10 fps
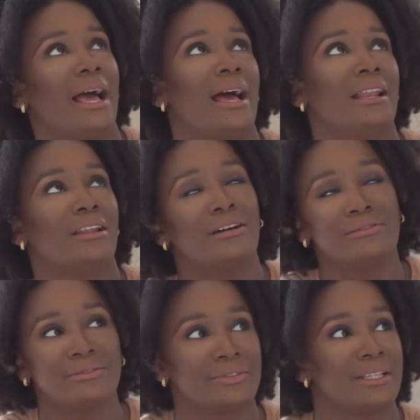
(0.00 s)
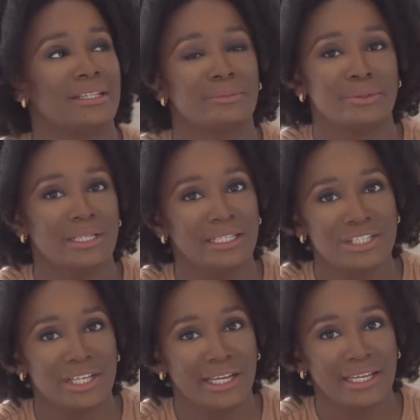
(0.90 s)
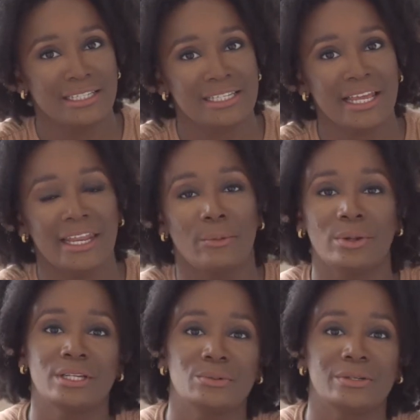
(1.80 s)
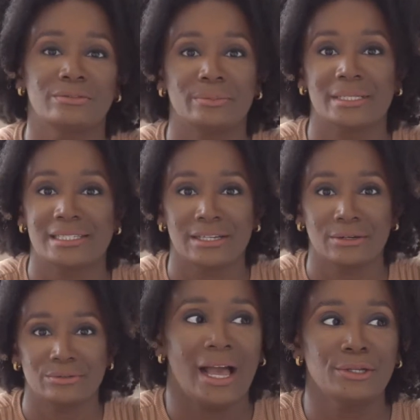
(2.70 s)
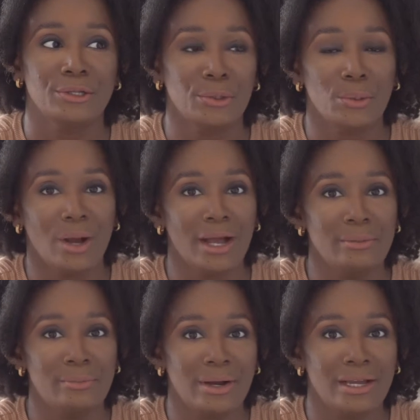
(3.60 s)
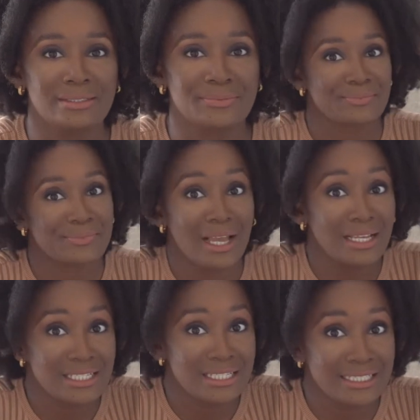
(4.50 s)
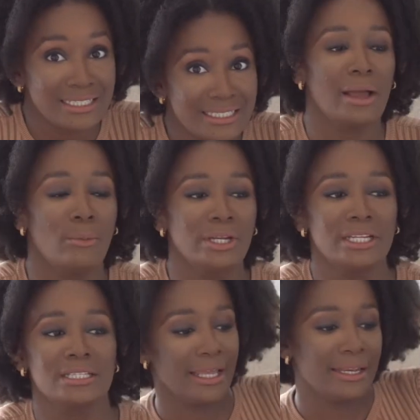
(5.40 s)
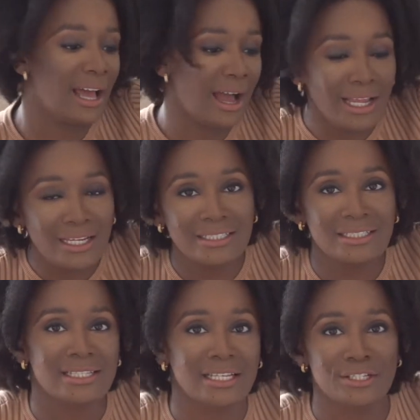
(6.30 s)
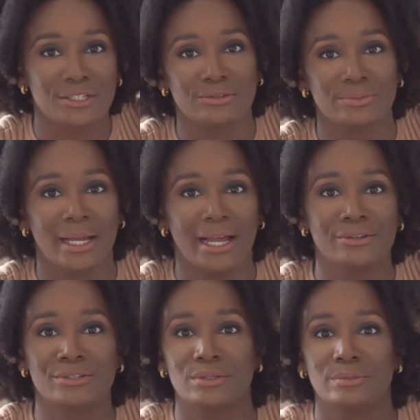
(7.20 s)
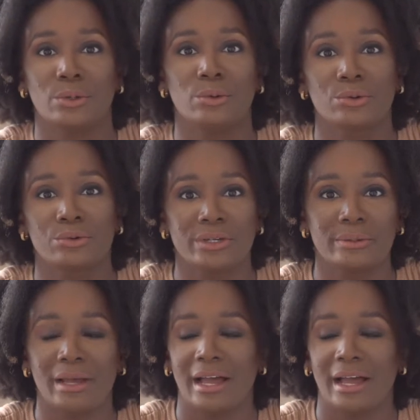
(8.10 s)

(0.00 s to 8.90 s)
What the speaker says: I love the BOUCLÉ chairs and I wanted one for myself. I don't know why, but I just did. I wanted an island section of my house to be all cream.